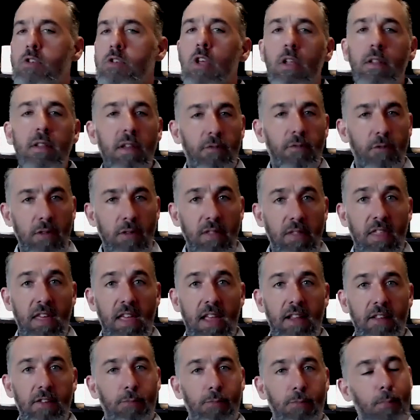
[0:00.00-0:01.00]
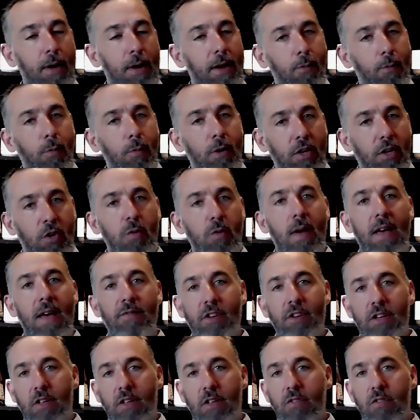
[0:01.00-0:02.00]
There's all different things, but we do
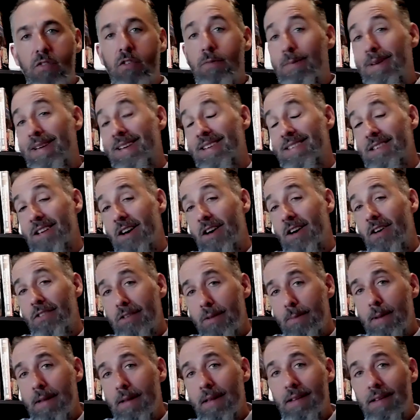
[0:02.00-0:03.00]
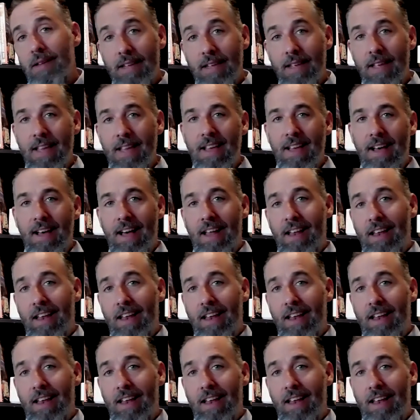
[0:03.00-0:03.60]
have to concern because ultimately